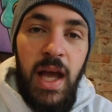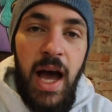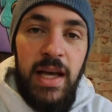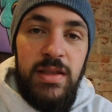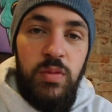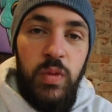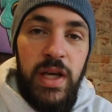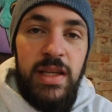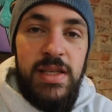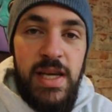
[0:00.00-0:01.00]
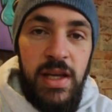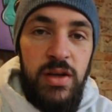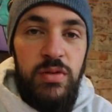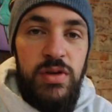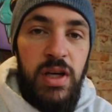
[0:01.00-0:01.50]
as we
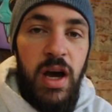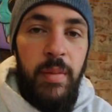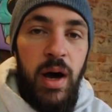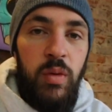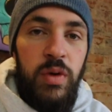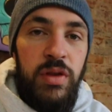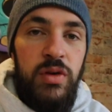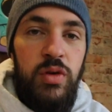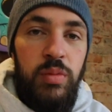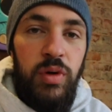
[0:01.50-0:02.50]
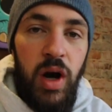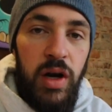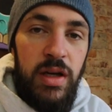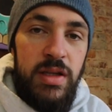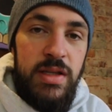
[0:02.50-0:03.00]
continue to come out with new
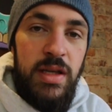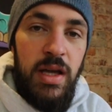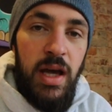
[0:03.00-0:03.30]
products